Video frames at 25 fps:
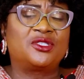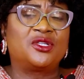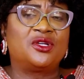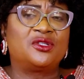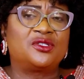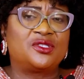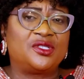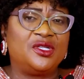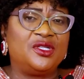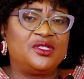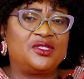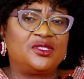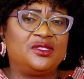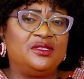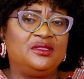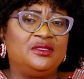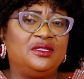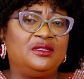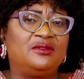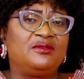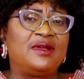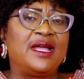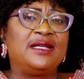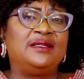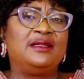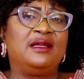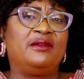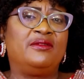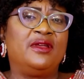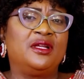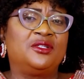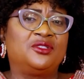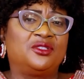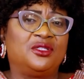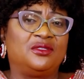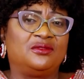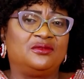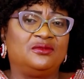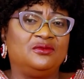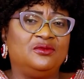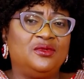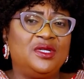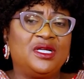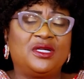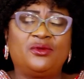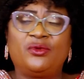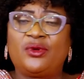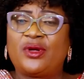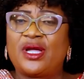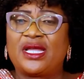resources in the right direction,
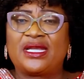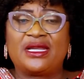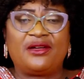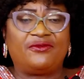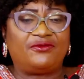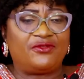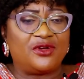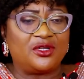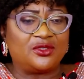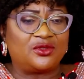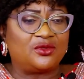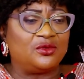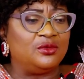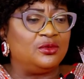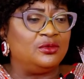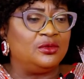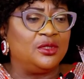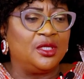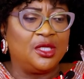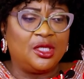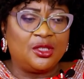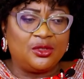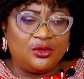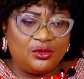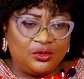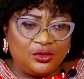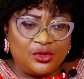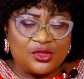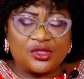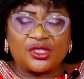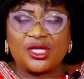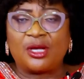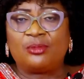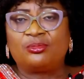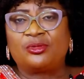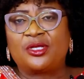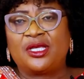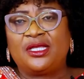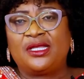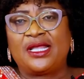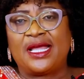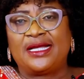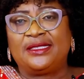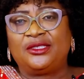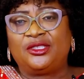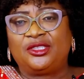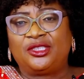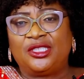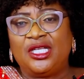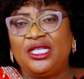we can afford to do something
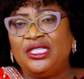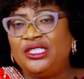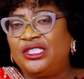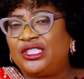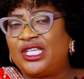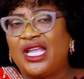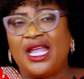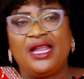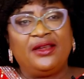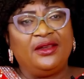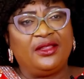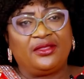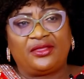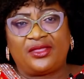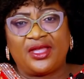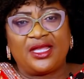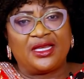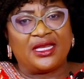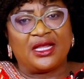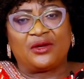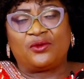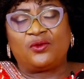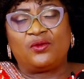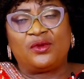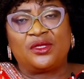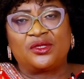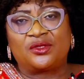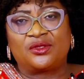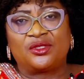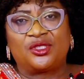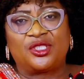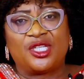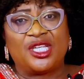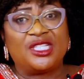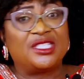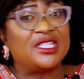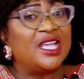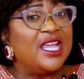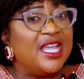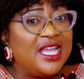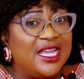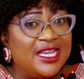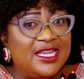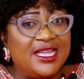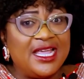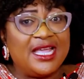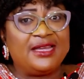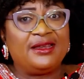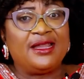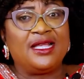and change anything that we want to change
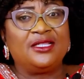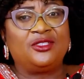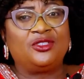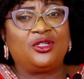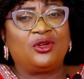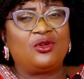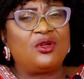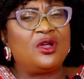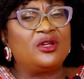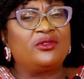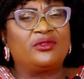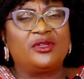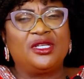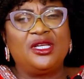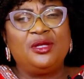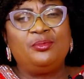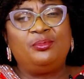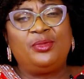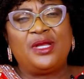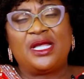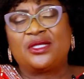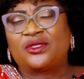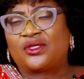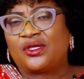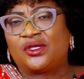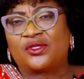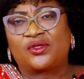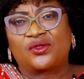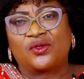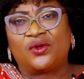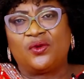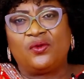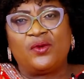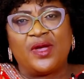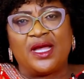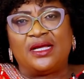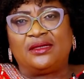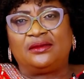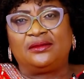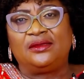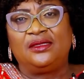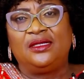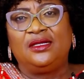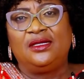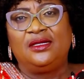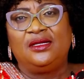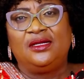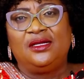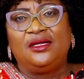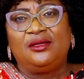here in Nigeria. God really bless us so well.
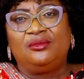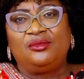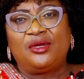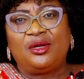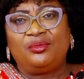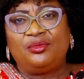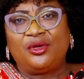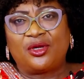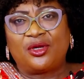But